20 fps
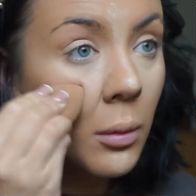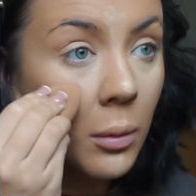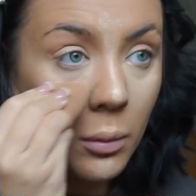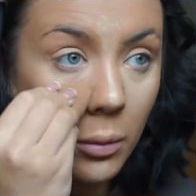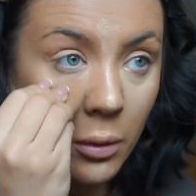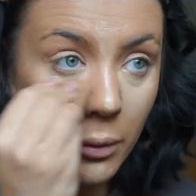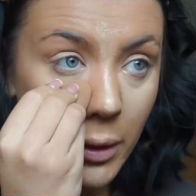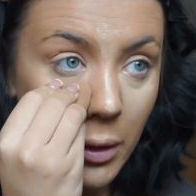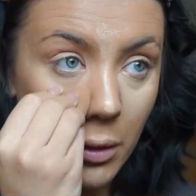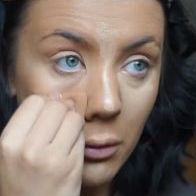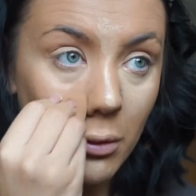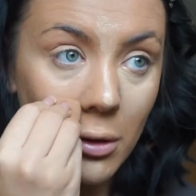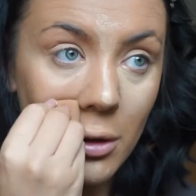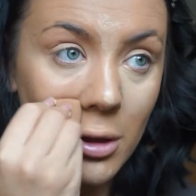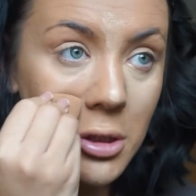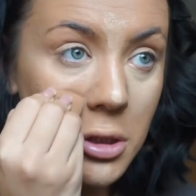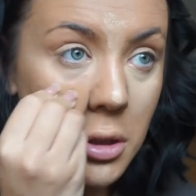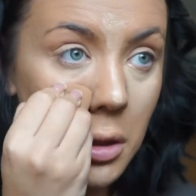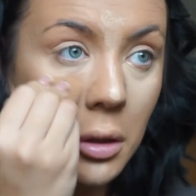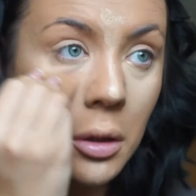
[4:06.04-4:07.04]
We're in a
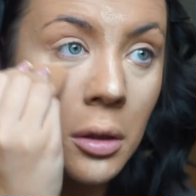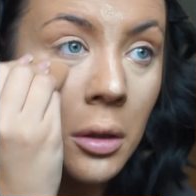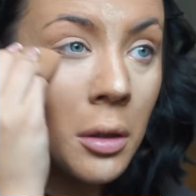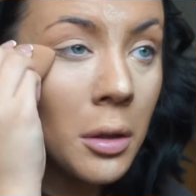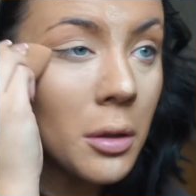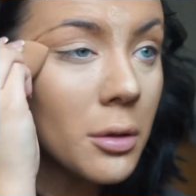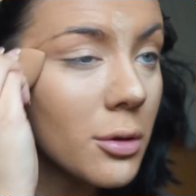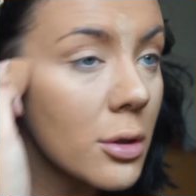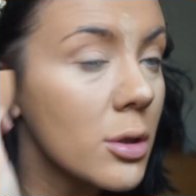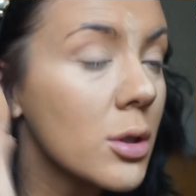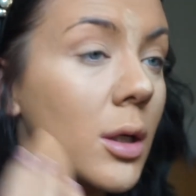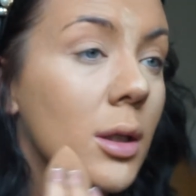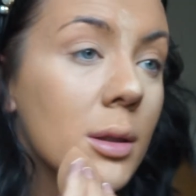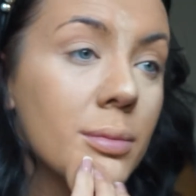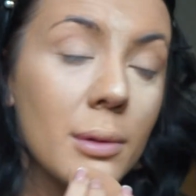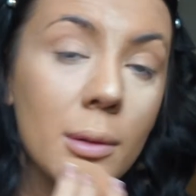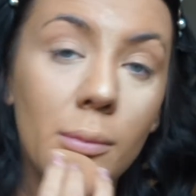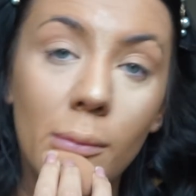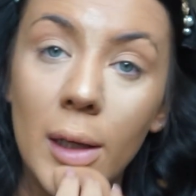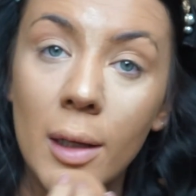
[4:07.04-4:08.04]
rush. Josh has
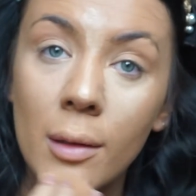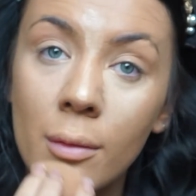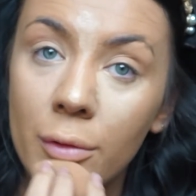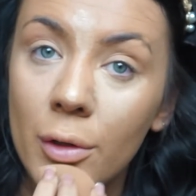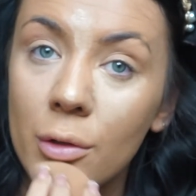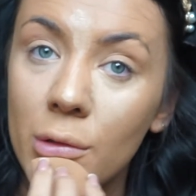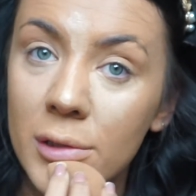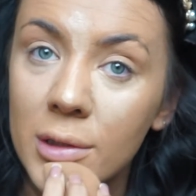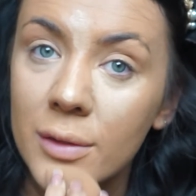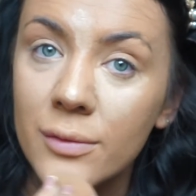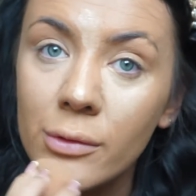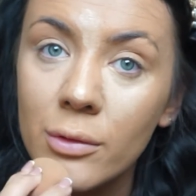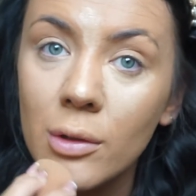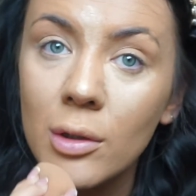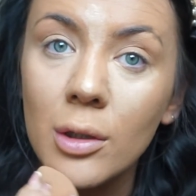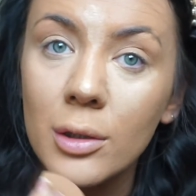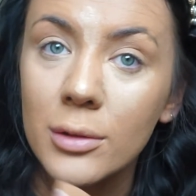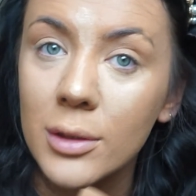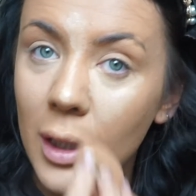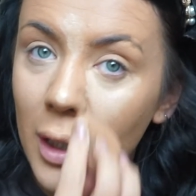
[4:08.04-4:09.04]
been waiting for us for a
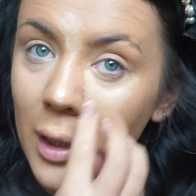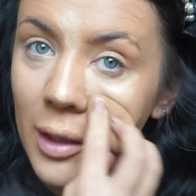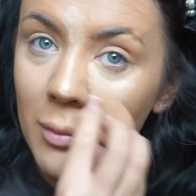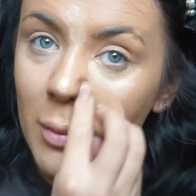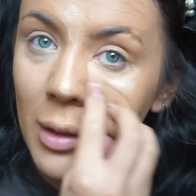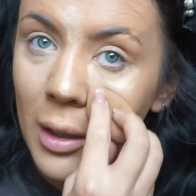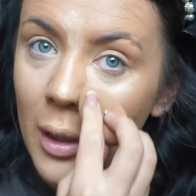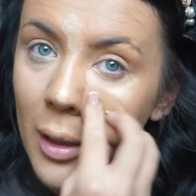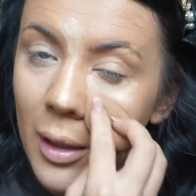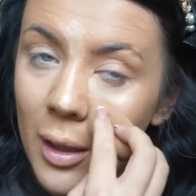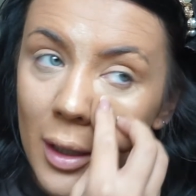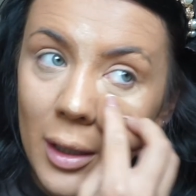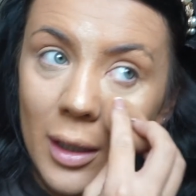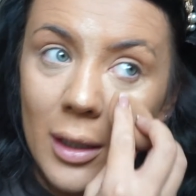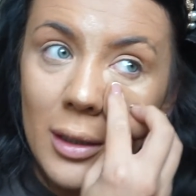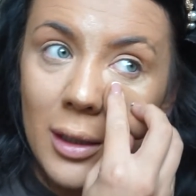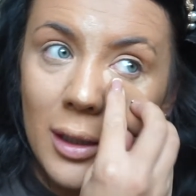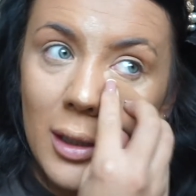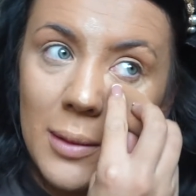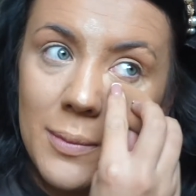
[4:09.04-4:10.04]
long time, and
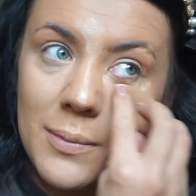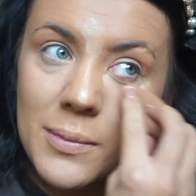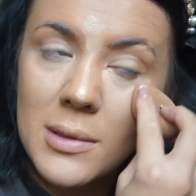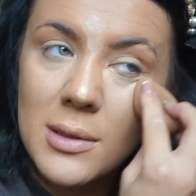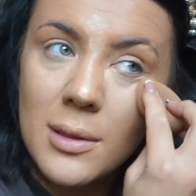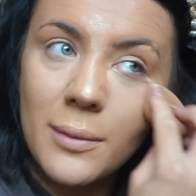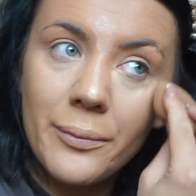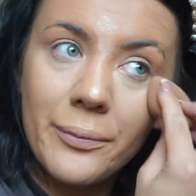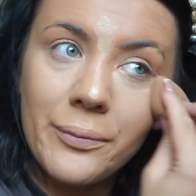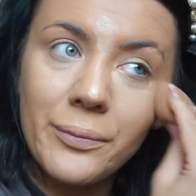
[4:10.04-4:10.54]
he keeps,